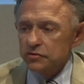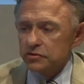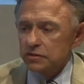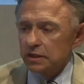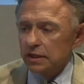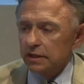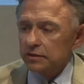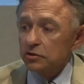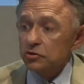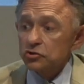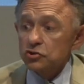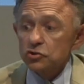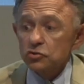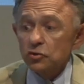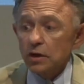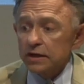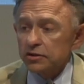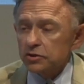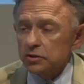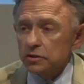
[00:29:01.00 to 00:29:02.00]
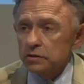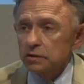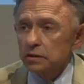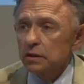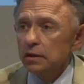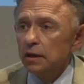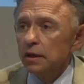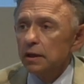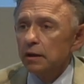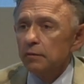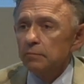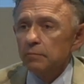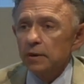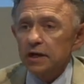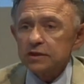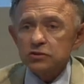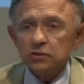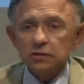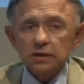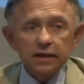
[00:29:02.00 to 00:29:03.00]
is done, they're structured
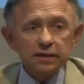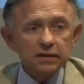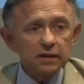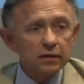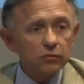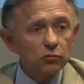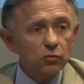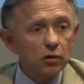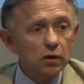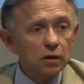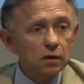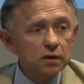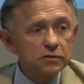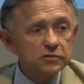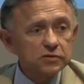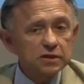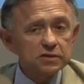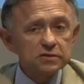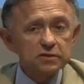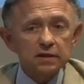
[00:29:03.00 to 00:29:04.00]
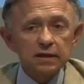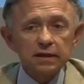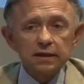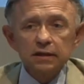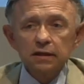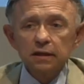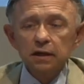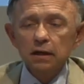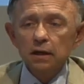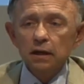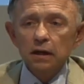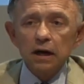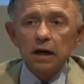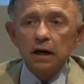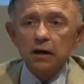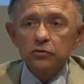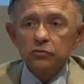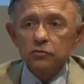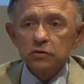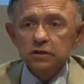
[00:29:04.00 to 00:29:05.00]
much like they were, as I say,
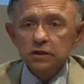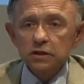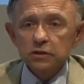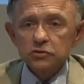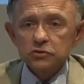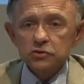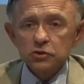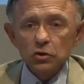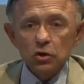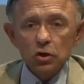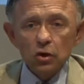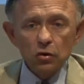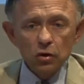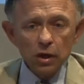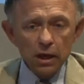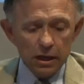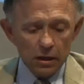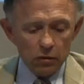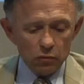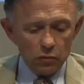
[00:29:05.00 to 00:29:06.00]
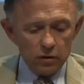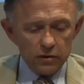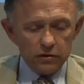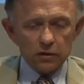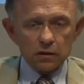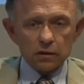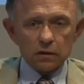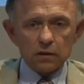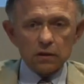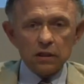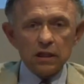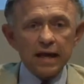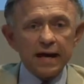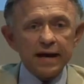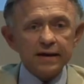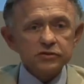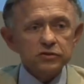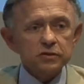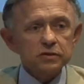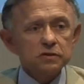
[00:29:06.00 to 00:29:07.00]
100 years ago, with
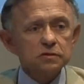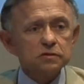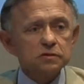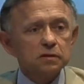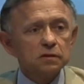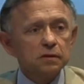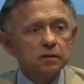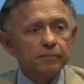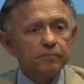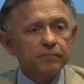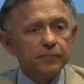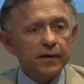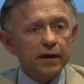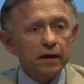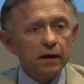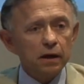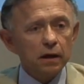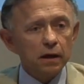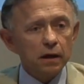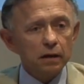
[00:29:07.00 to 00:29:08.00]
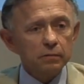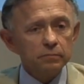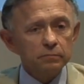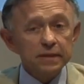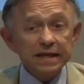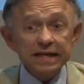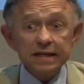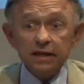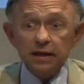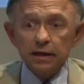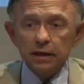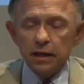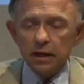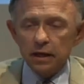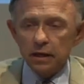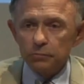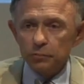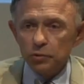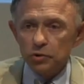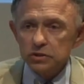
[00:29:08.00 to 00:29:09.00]
classes meeting
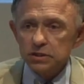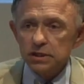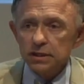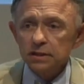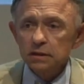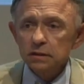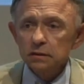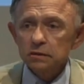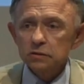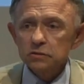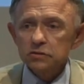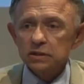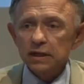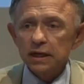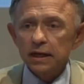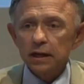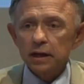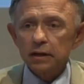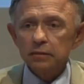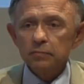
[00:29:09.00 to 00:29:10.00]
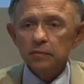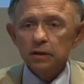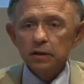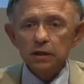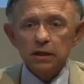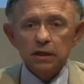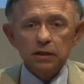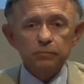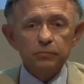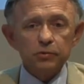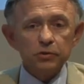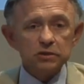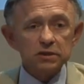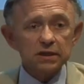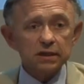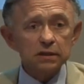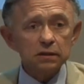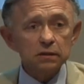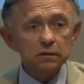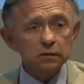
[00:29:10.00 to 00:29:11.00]
at a particular time, in a
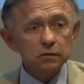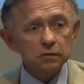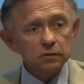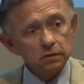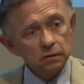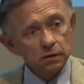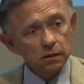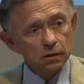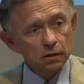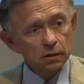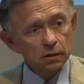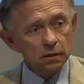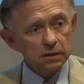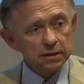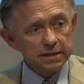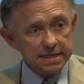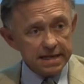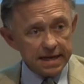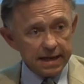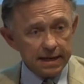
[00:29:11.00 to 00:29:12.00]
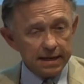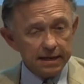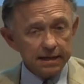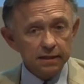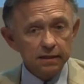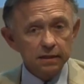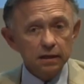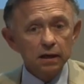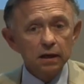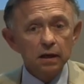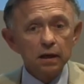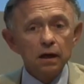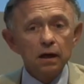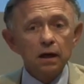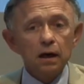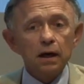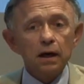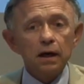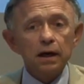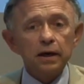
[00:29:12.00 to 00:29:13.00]
particular day,
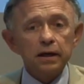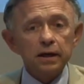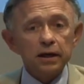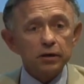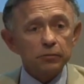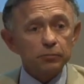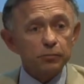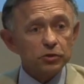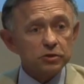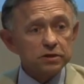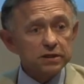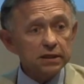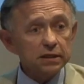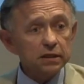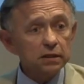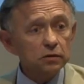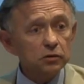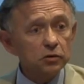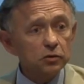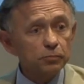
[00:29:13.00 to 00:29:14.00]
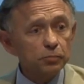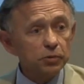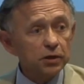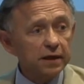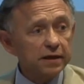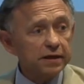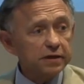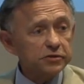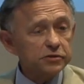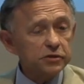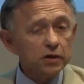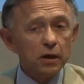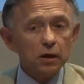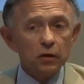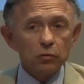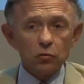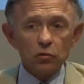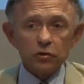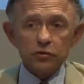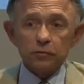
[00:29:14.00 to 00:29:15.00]
uh, in a particular place,
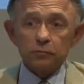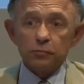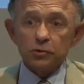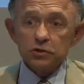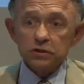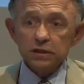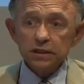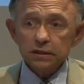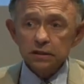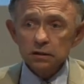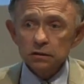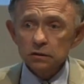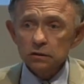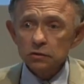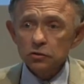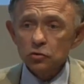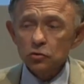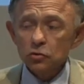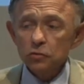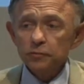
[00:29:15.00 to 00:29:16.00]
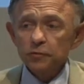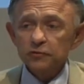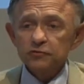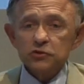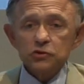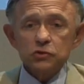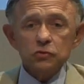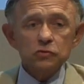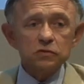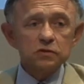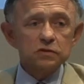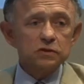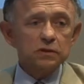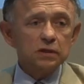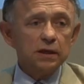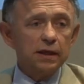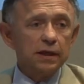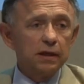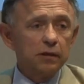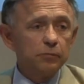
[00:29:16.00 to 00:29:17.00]
with a particular group of students
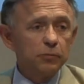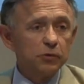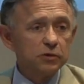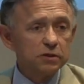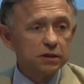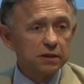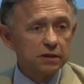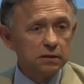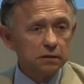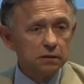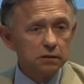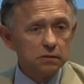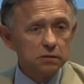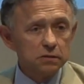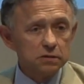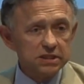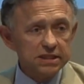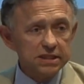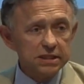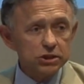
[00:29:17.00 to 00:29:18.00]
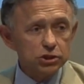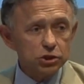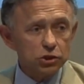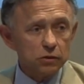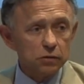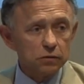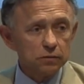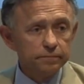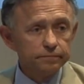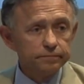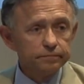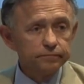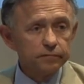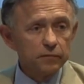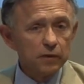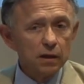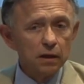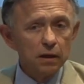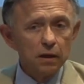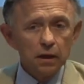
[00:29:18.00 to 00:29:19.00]
and a particular teacher.
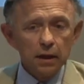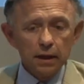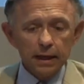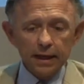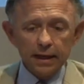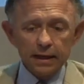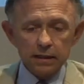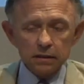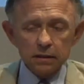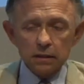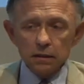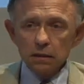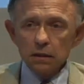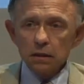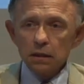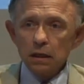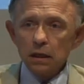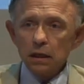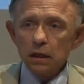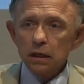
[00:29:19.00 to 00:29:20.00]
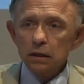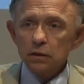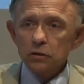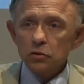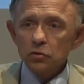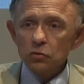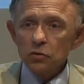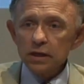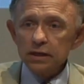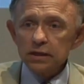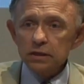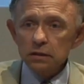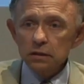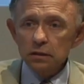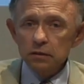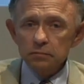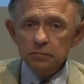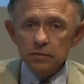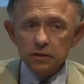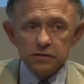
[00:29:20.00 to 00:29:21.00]
And uh,
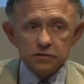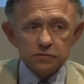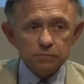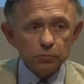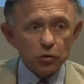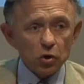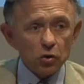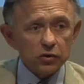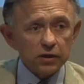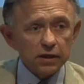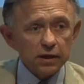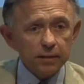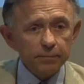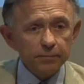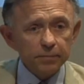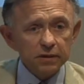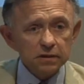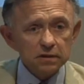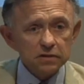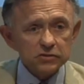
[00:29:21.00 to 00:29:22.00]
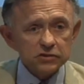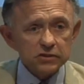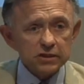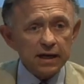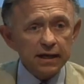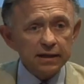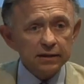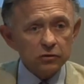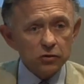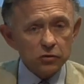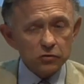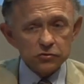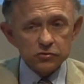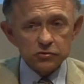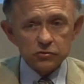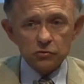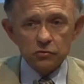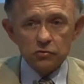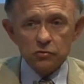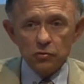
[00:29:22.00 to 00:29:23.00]
curriculum is broken up into silos.
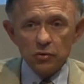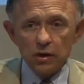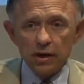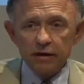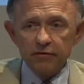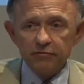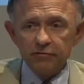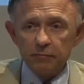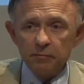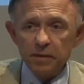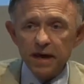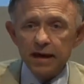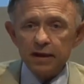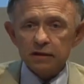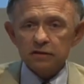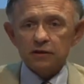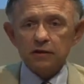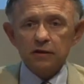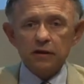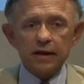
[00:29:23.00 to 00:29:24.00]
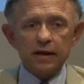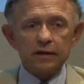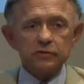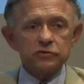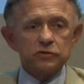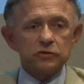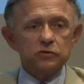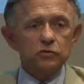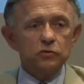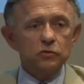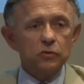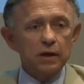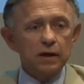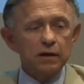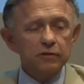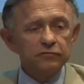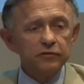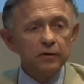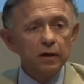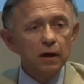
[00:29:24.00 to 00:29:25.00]
So you have a math class, and you
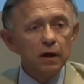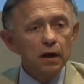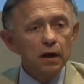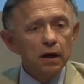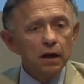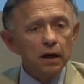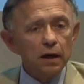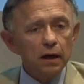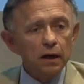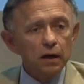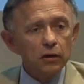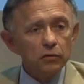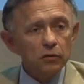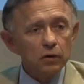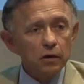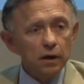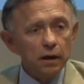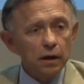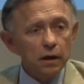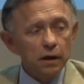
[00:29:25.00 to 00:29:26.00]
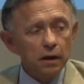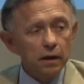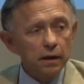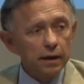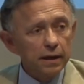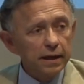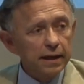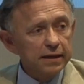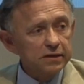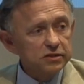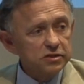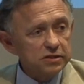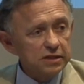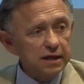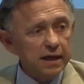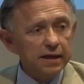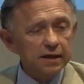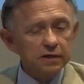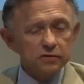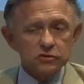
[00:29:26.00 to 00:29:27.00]
have uh, uh, a
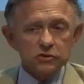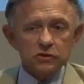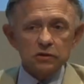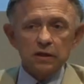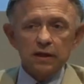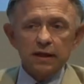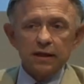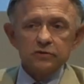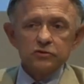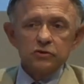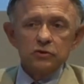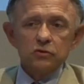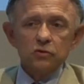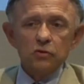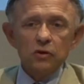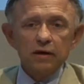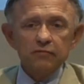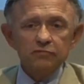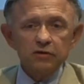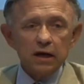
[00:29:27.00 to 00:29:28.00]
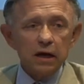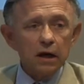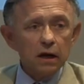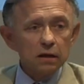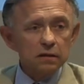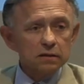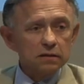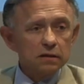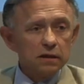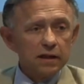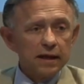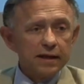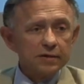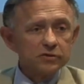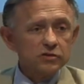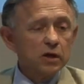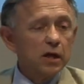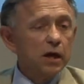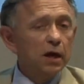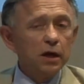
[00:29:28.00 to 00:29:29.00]
science class, and you have an art
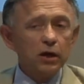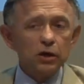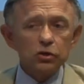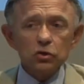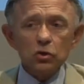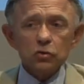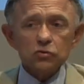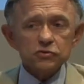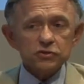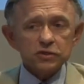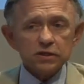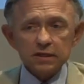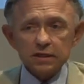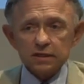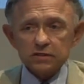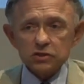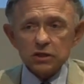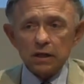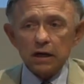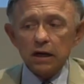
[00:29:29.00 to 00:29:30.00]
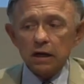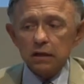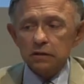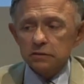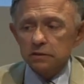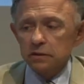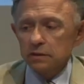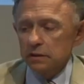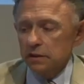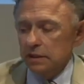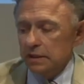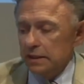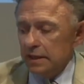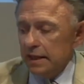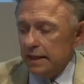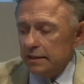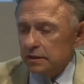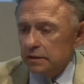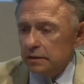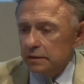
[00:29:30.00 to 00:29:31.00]
class, and those things aren't
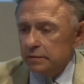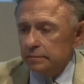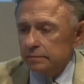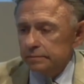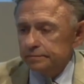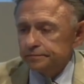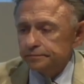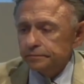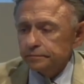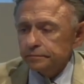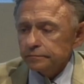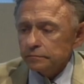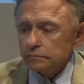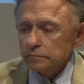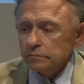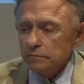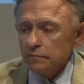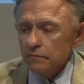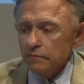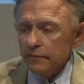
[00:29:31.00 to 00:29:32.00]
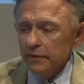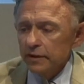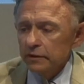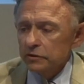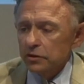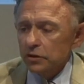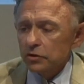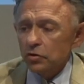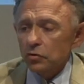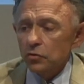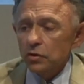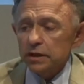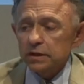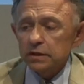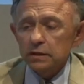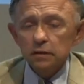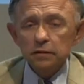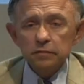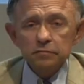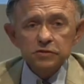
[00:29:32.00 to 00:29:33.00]
connected the
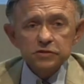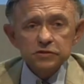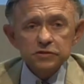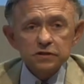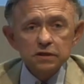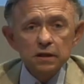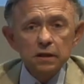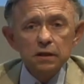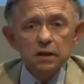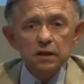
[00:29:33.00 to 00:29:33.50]
curriculum is